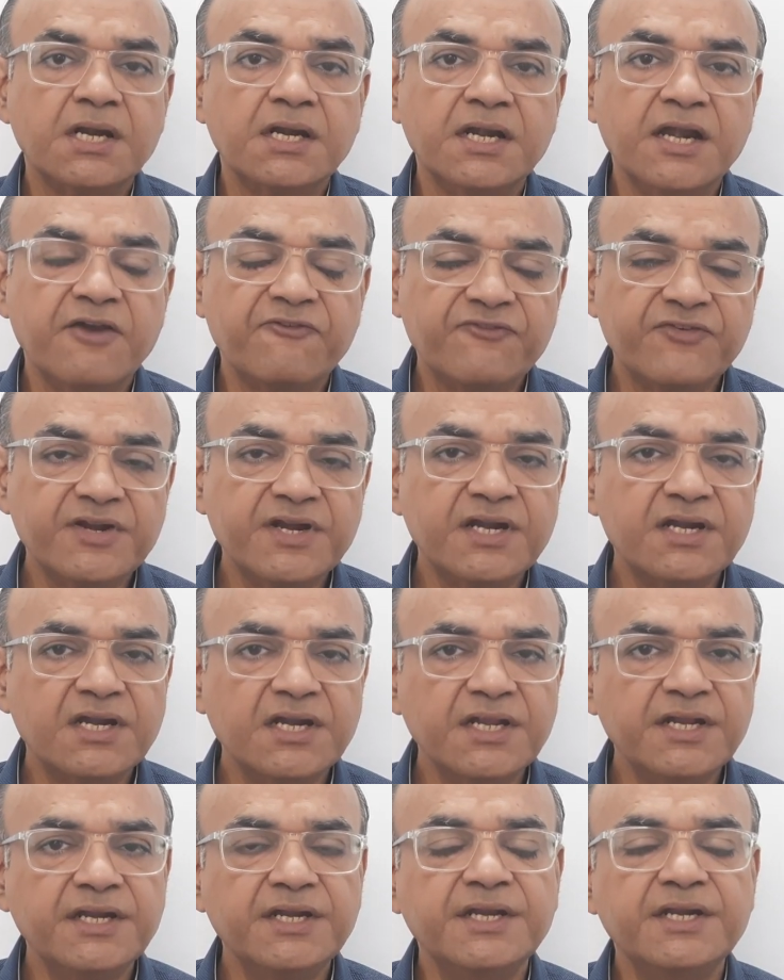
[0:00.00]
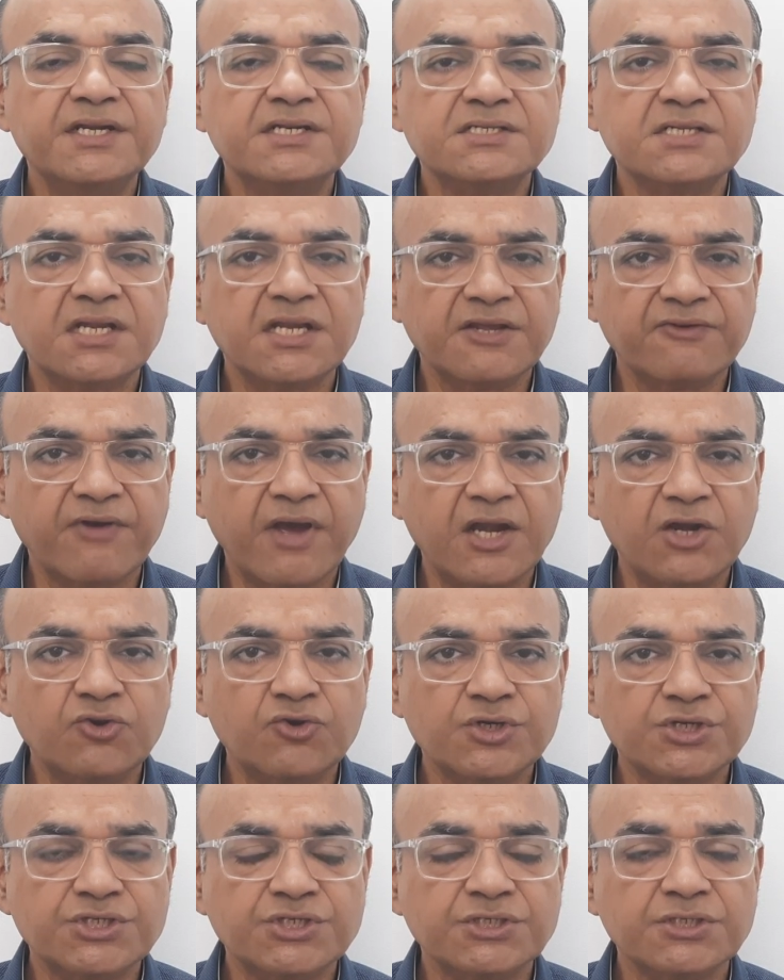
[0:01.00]
definitely needs an
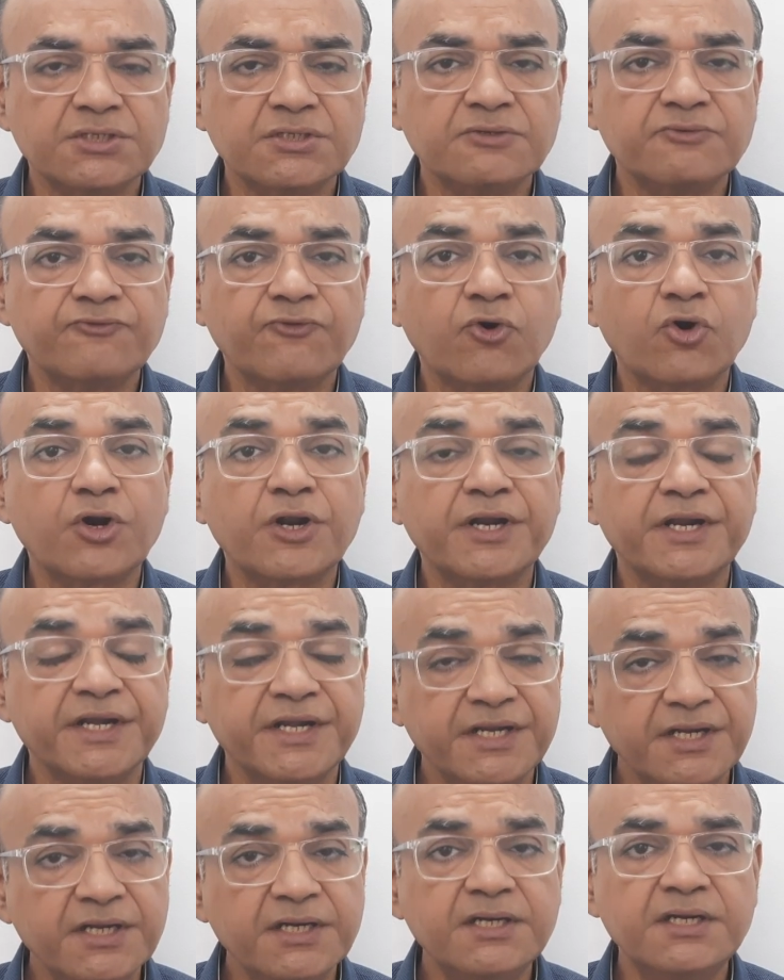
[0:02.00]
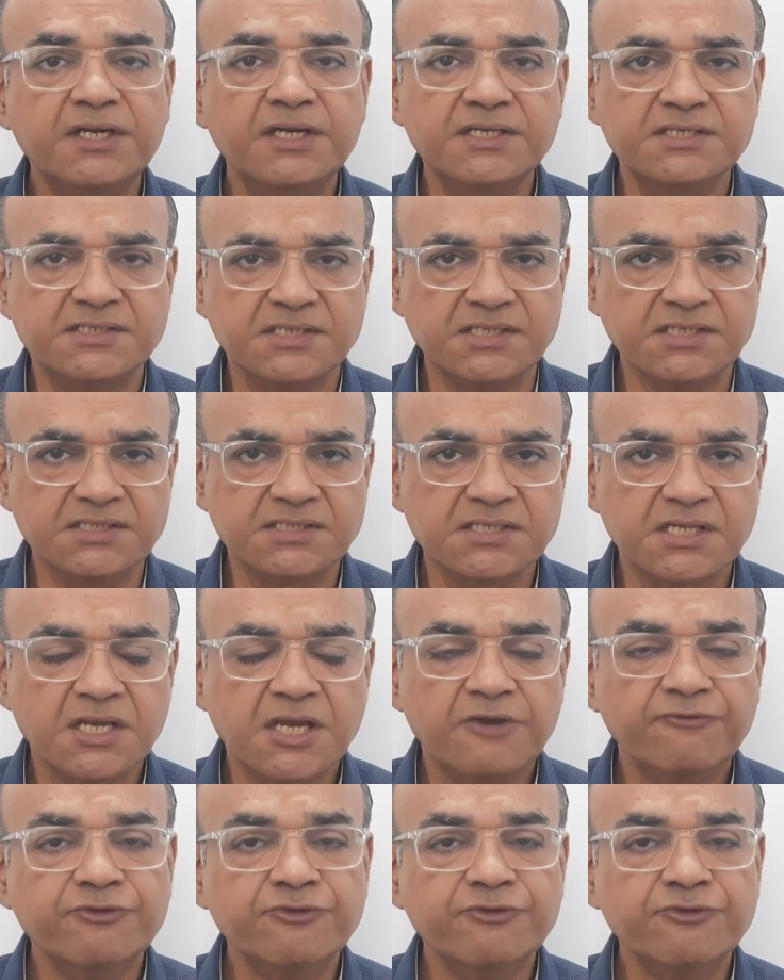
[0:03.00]
evaluation for a hidden disease,